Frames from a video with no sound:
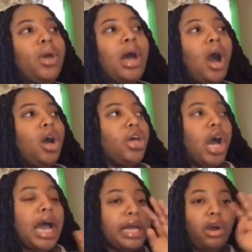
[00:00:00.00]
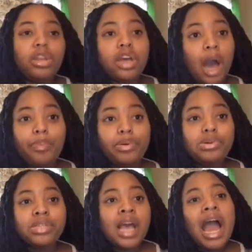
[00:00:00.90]
all out of all the
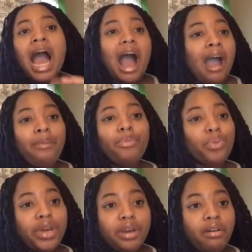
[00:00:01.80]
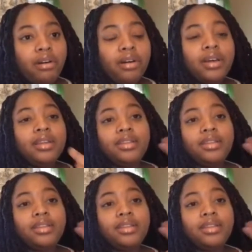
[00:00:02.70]
couples, I'm real.